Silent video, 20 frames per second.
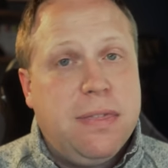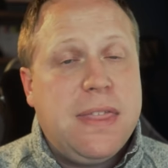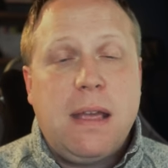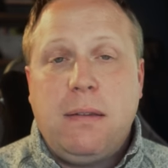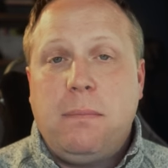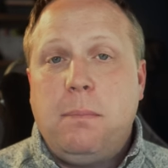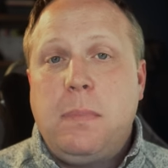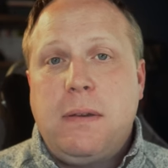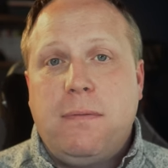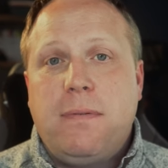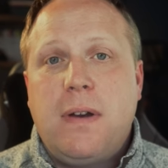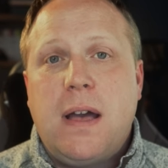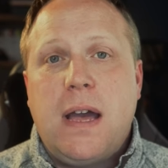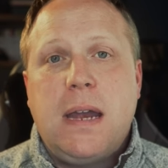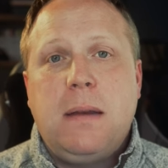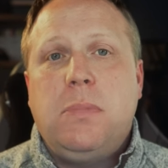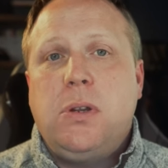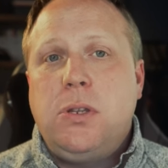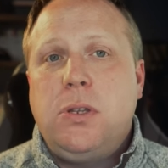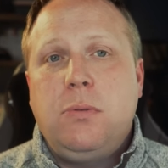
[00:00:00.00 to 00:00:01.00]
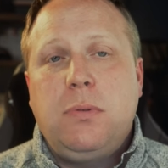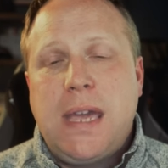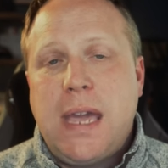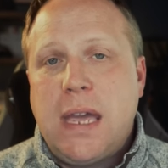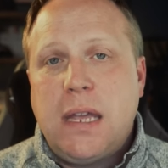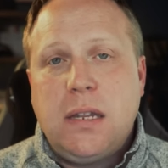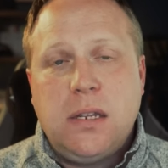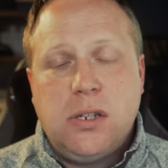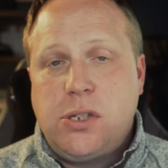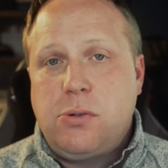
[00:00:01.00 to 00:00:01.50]
That'd be fine, but you
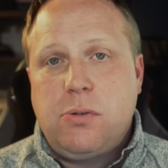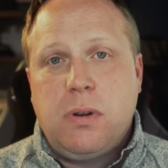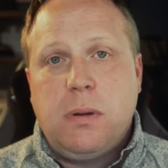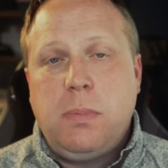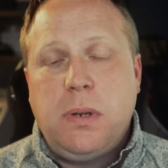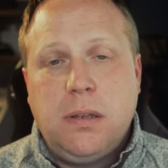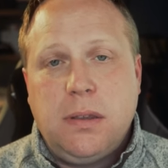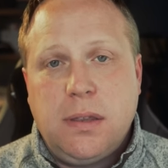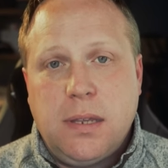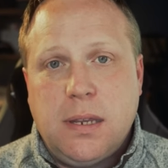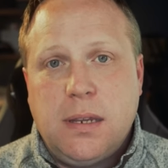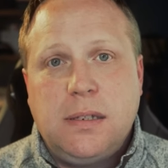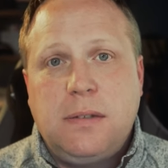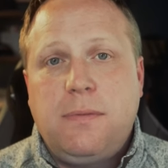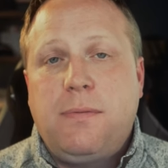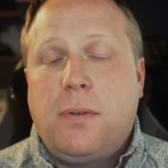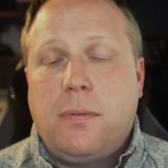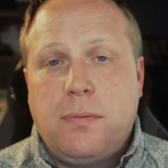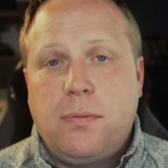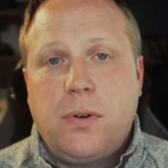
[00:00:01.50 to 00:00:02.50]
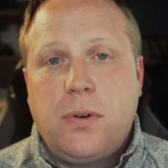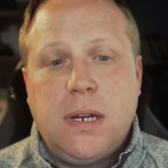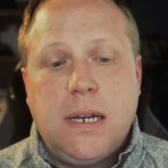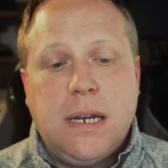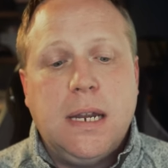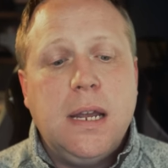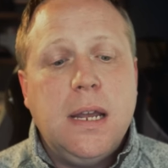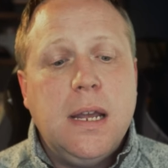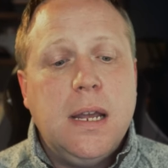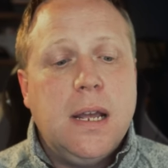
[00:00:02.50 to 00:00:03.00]
can't distribute this for
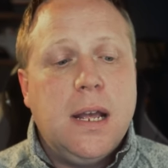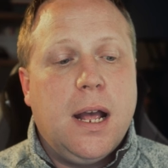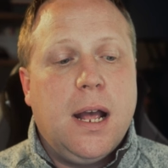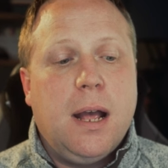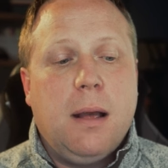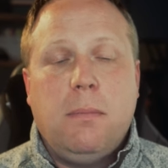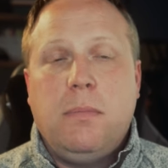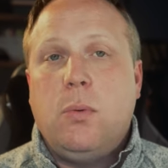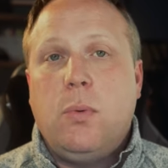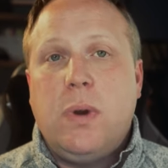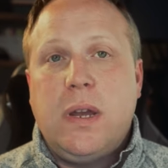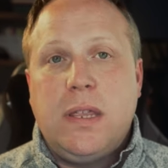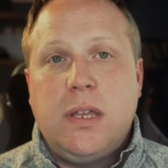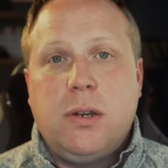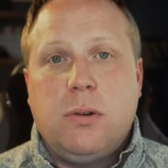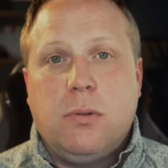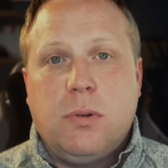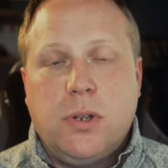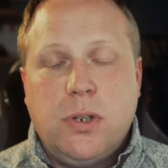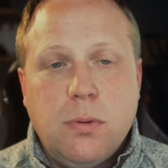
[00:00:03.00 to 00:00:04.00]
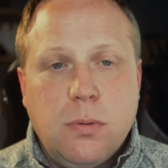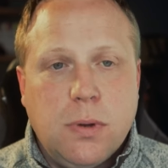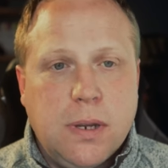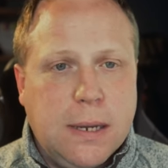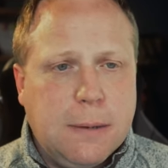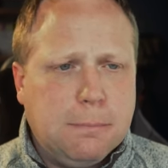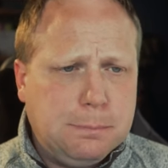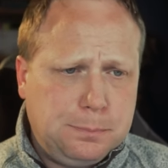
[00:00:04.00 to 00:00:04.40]
free um, the way that you were doing.